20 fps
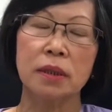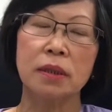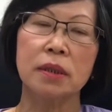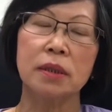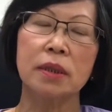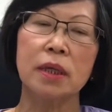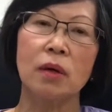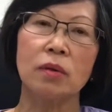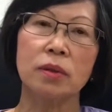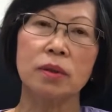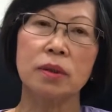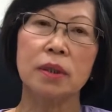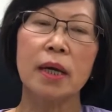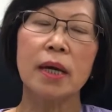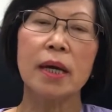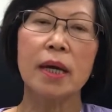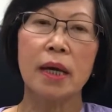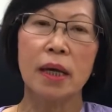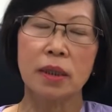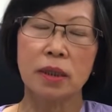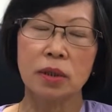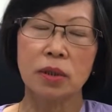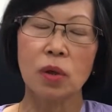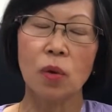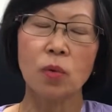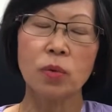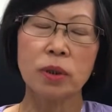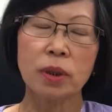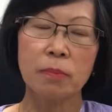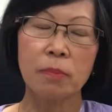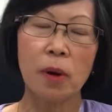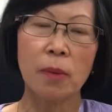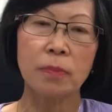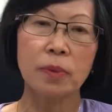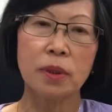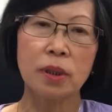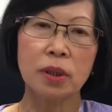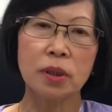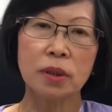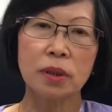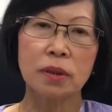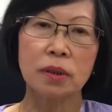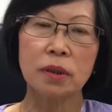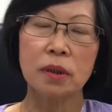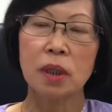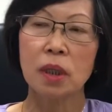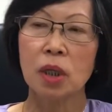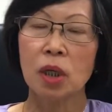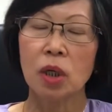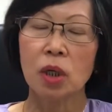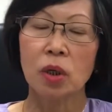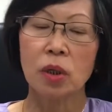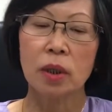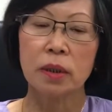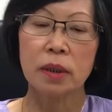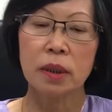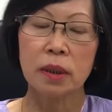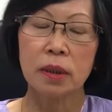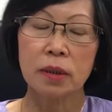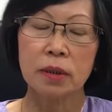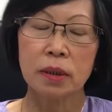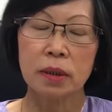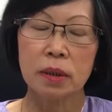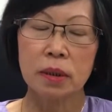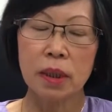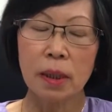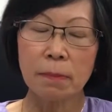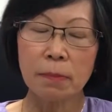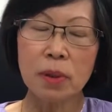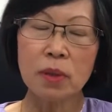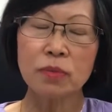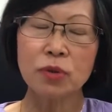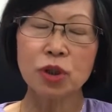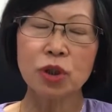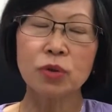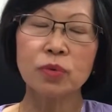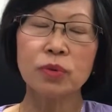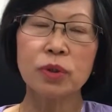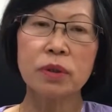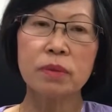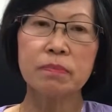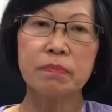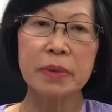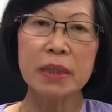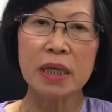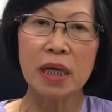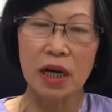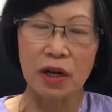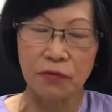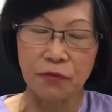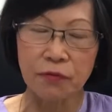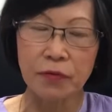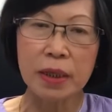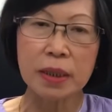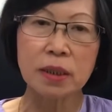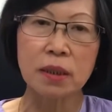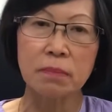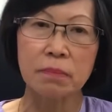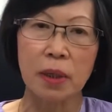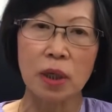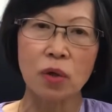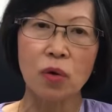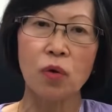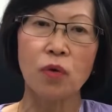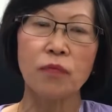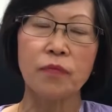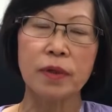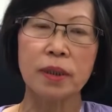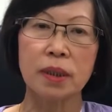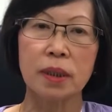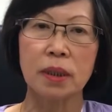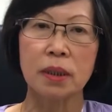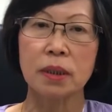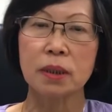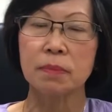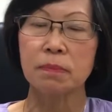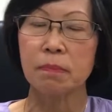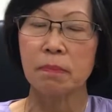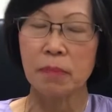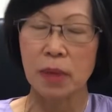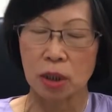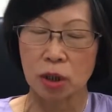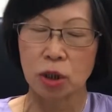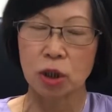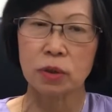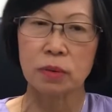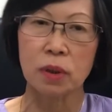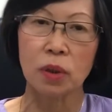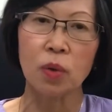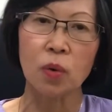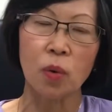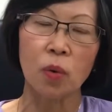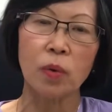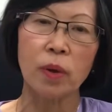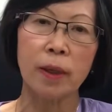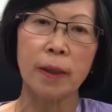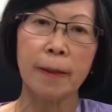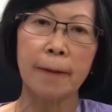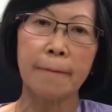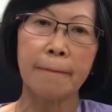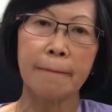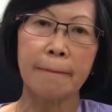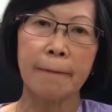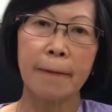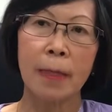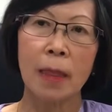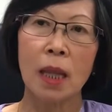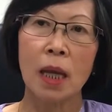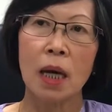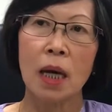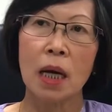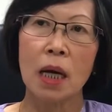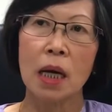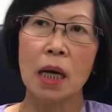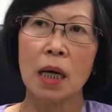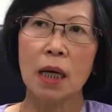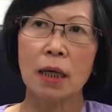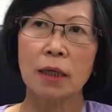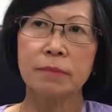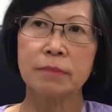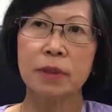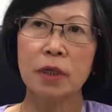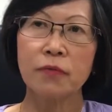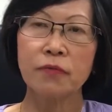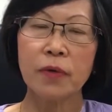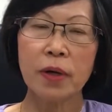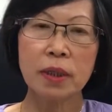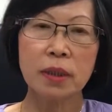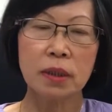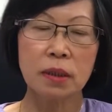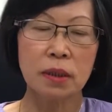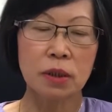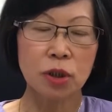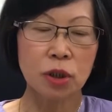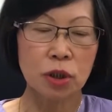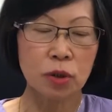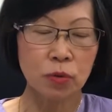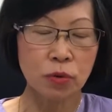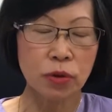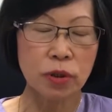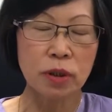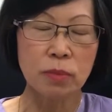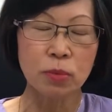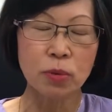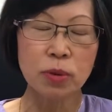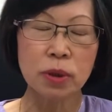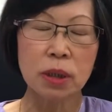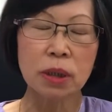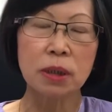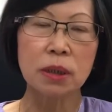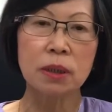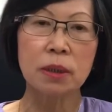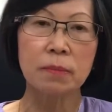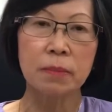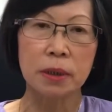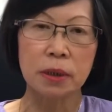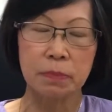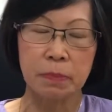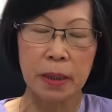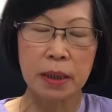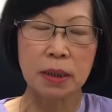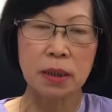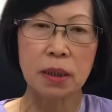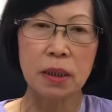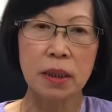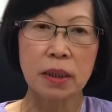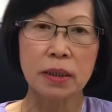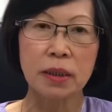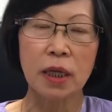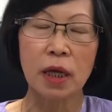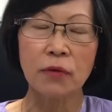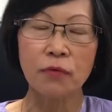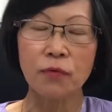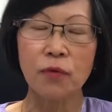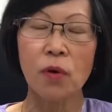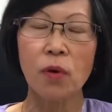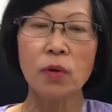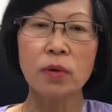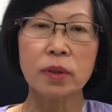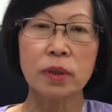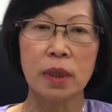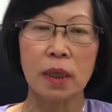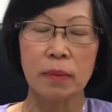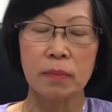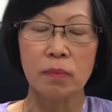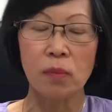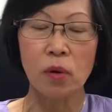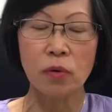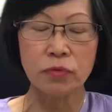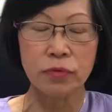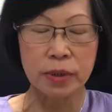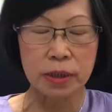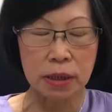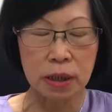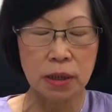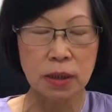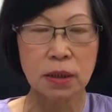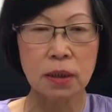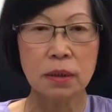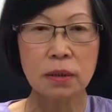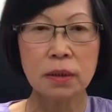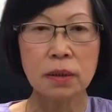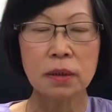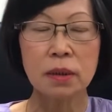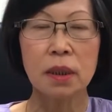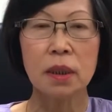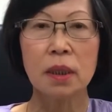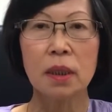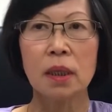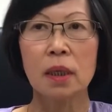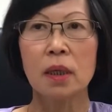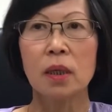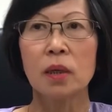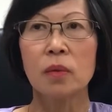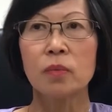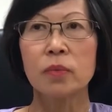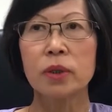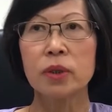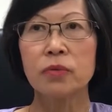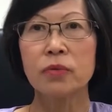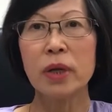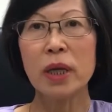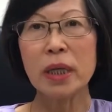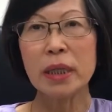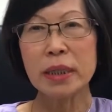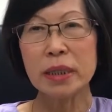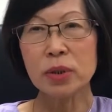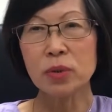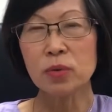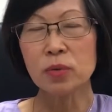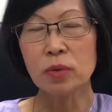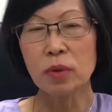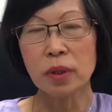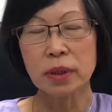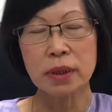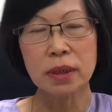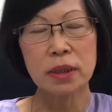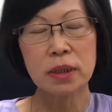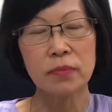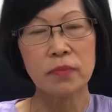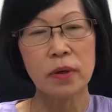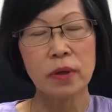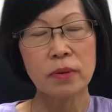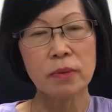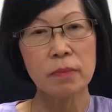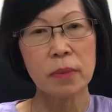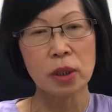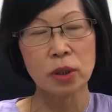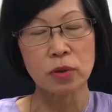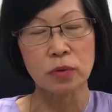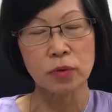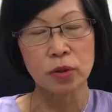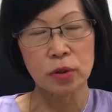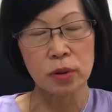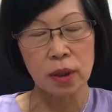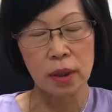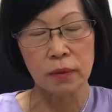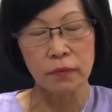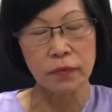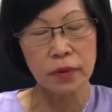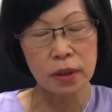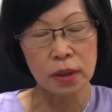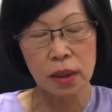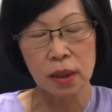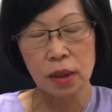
in adults and in the older population. The number of children being affected by COVID is much lower. They find that the children's immune system is better and therefore they are more resistant. We really do not see very much the